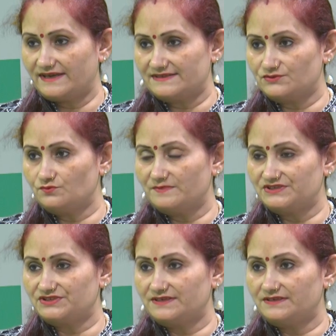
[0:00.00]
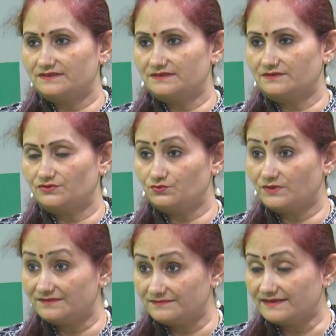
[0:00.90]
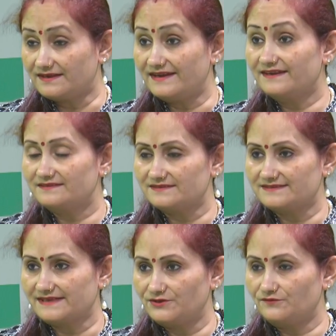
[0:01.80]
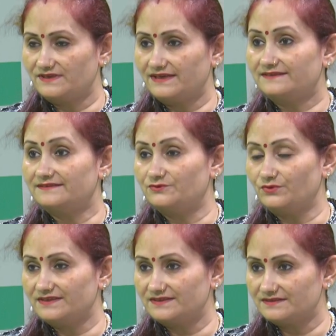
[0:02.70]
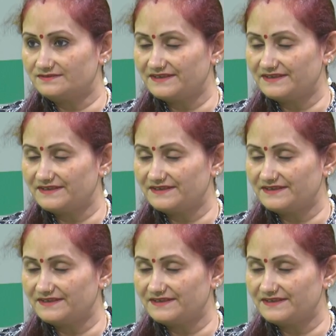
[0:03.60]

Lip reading: as you mentioned, onto like higher side of the doing